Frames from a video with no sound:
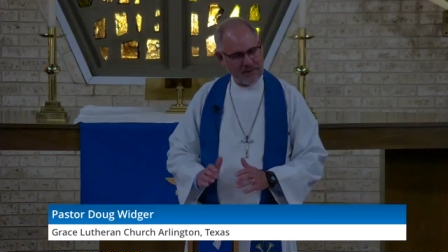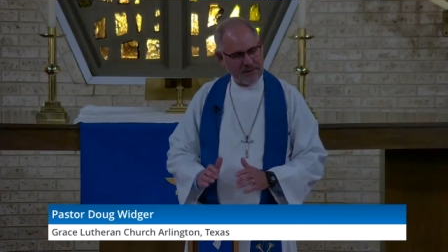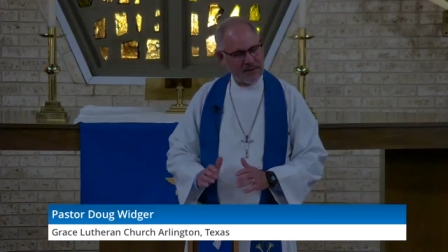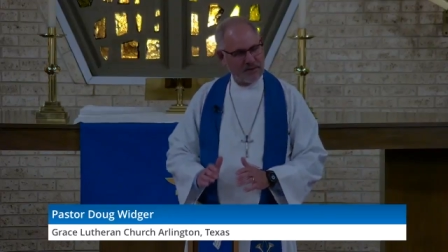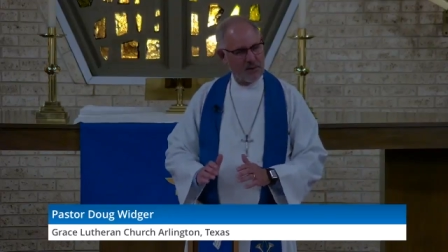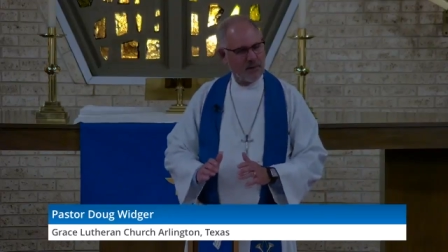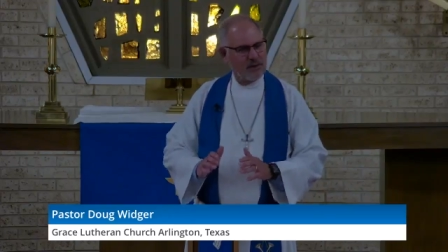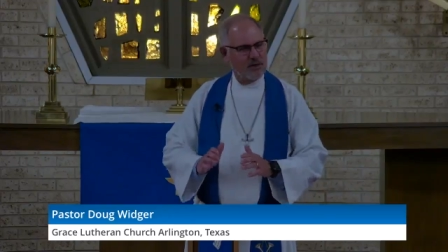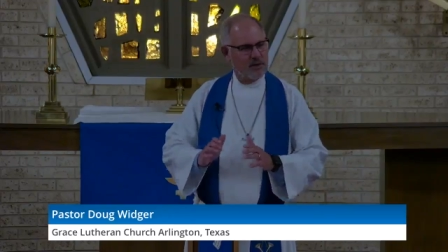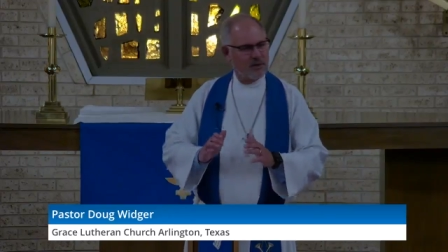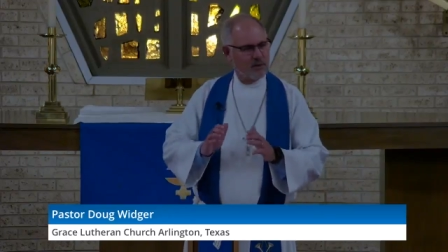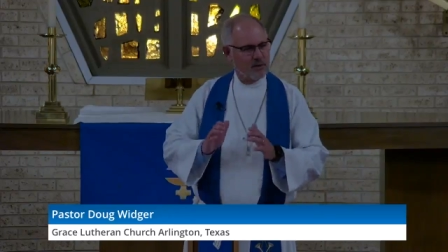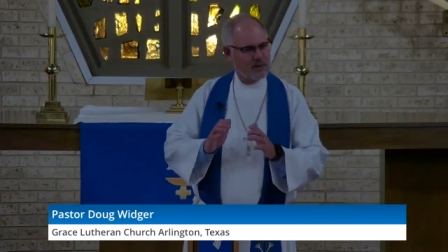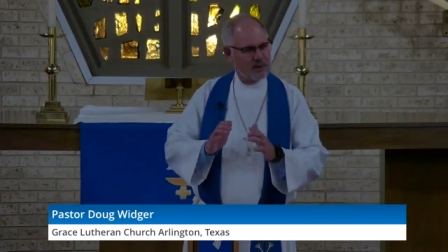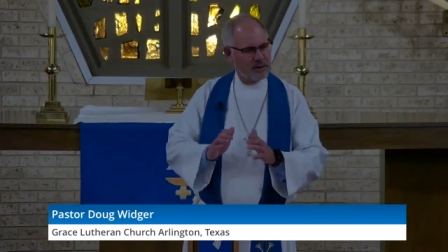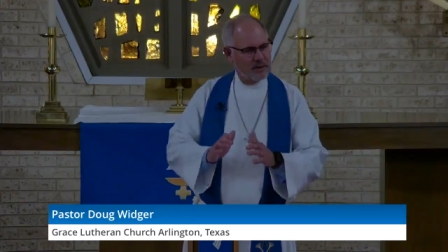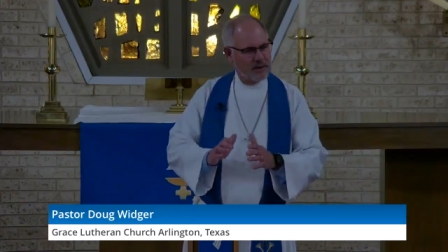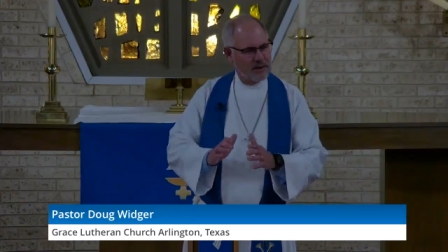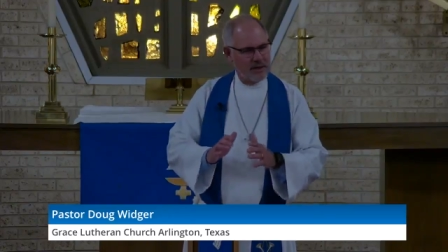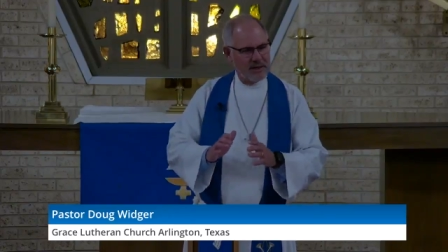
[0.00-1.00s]
thing when you
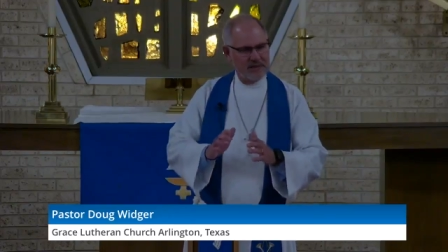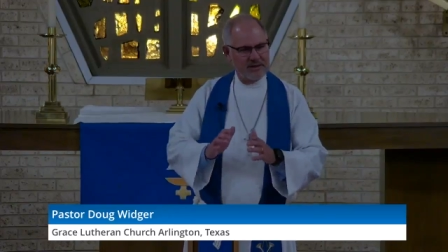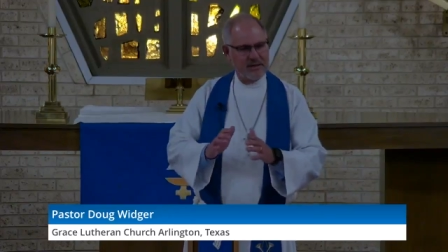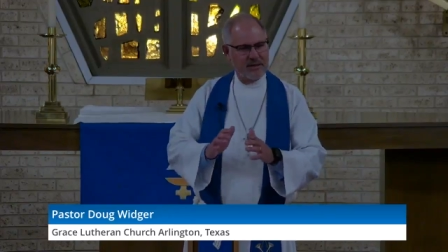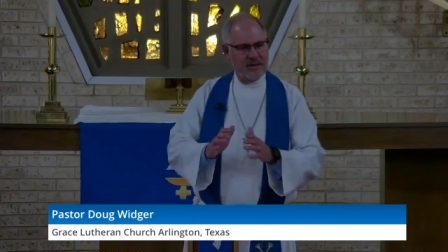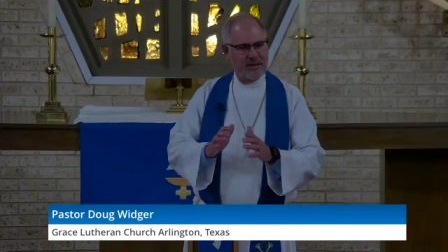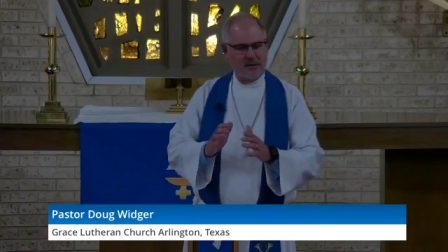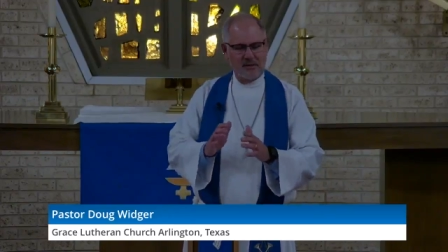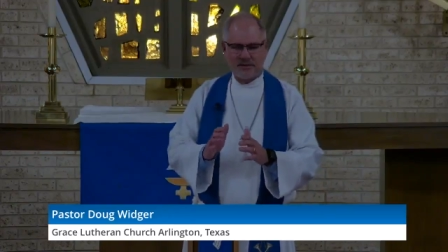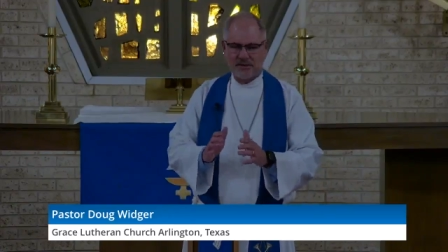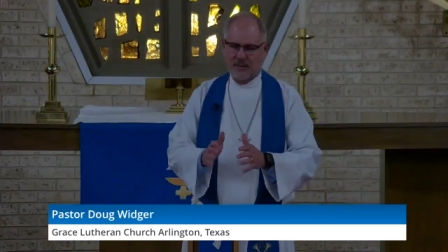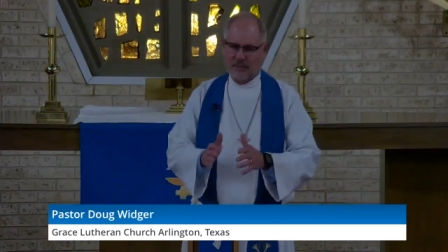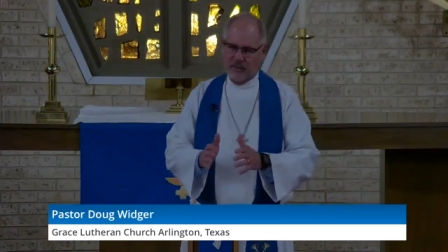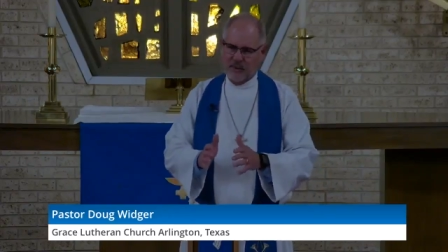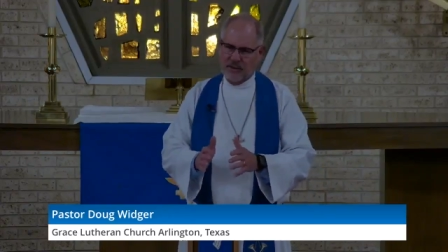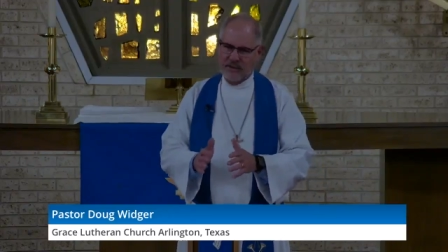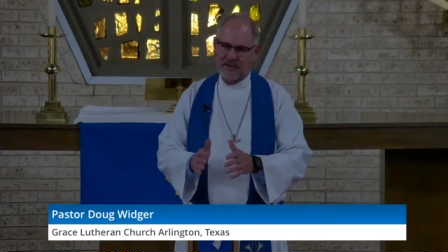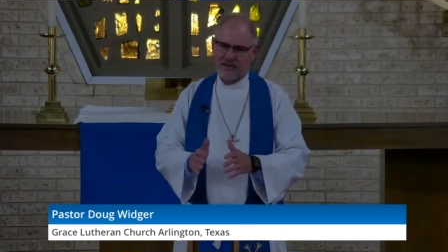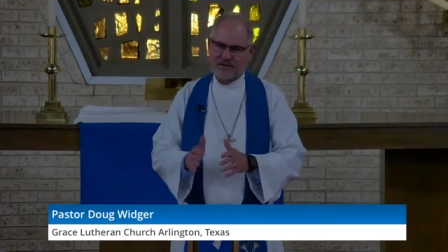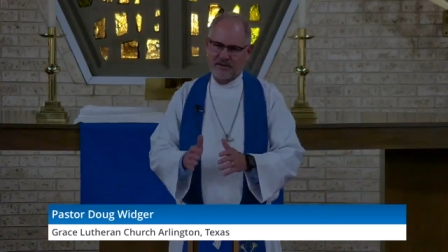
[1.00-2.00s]
realize that it was the
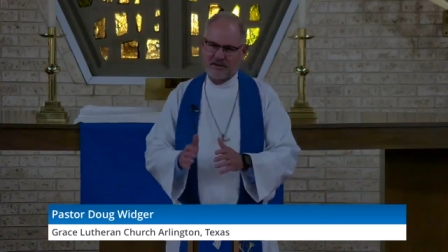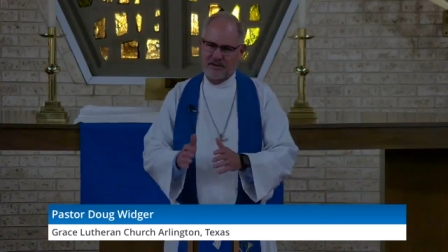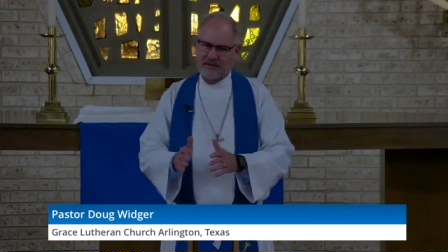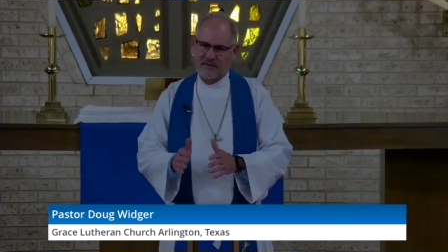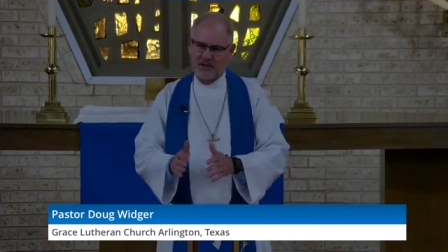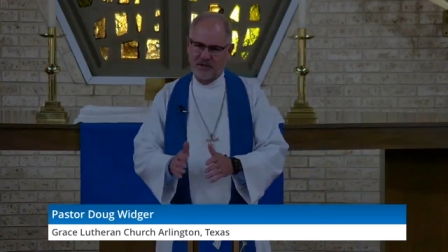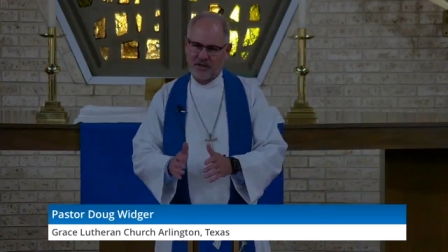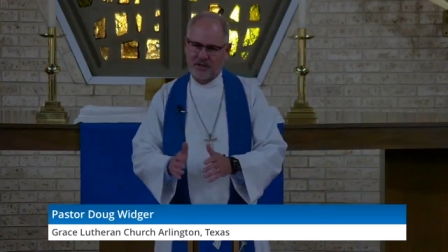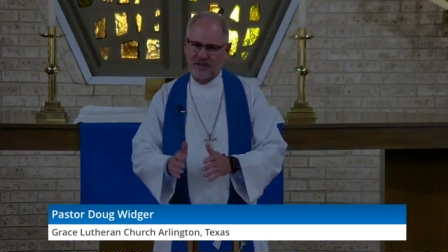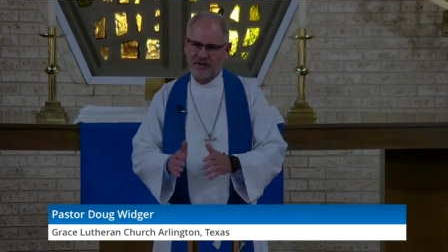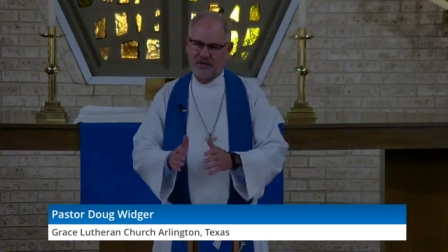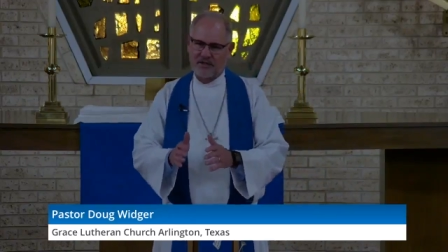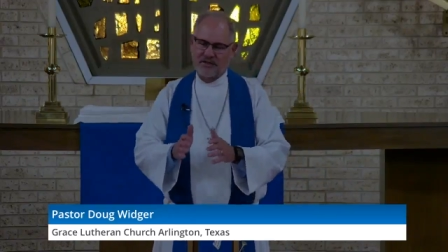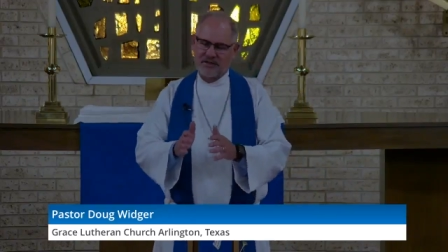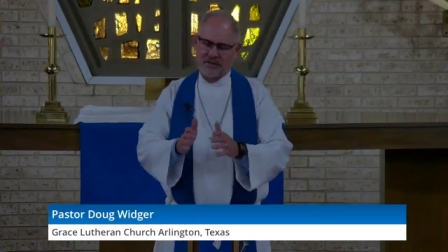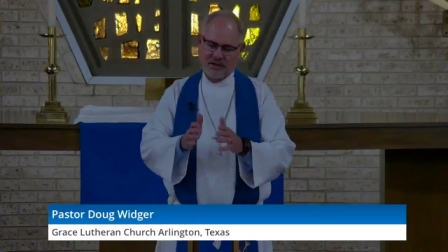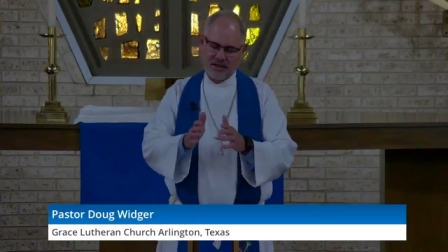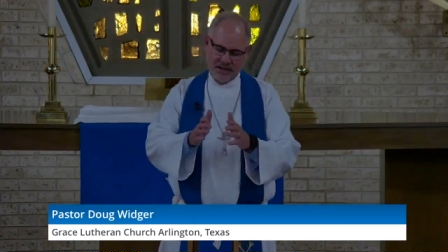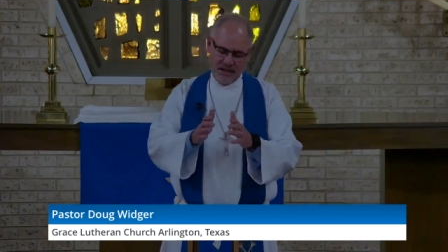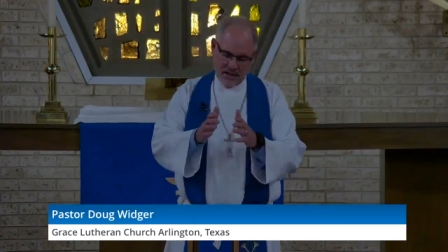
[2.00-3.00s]
presence of
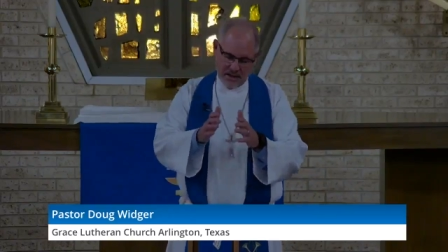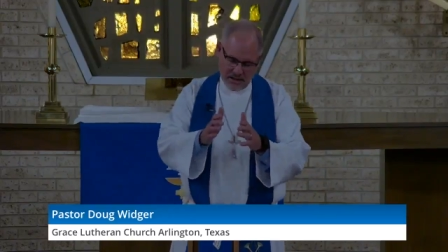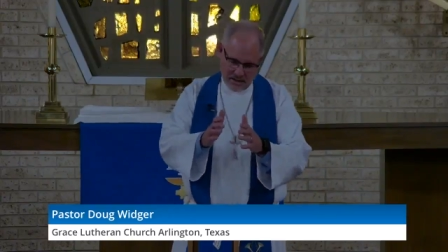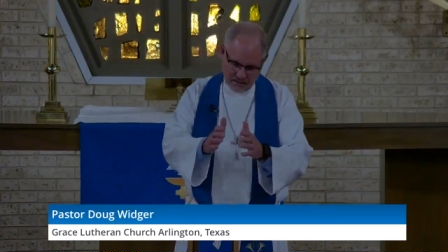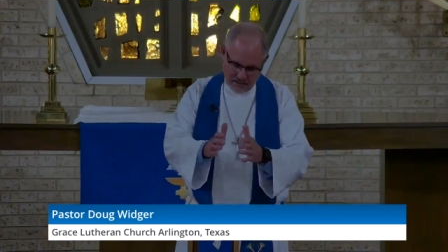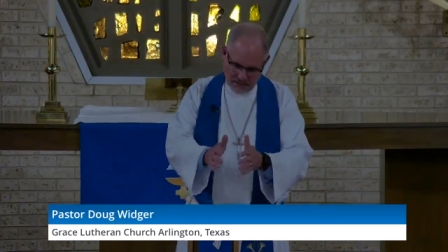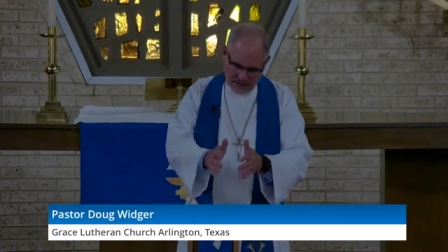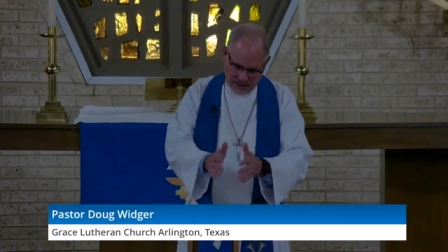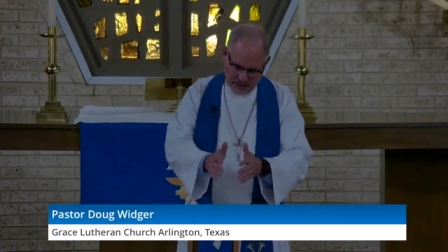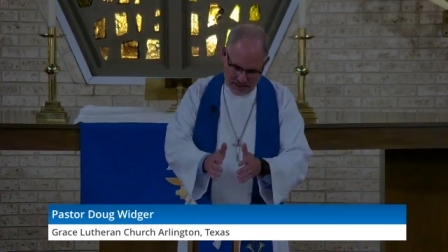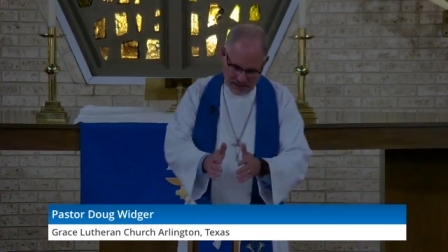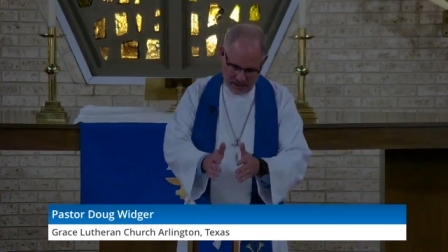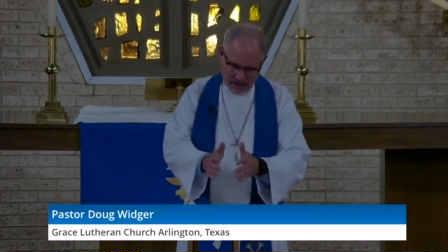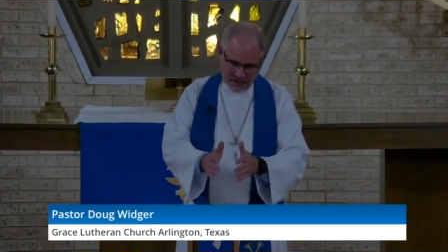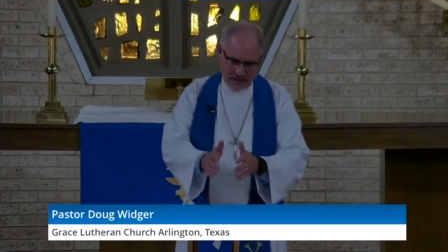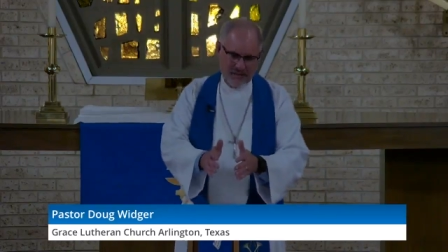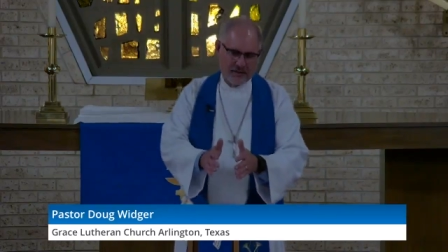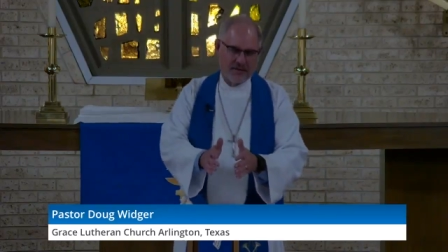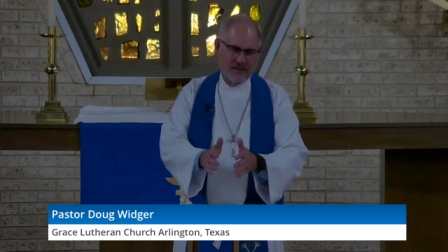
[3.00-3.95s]
Jesus then,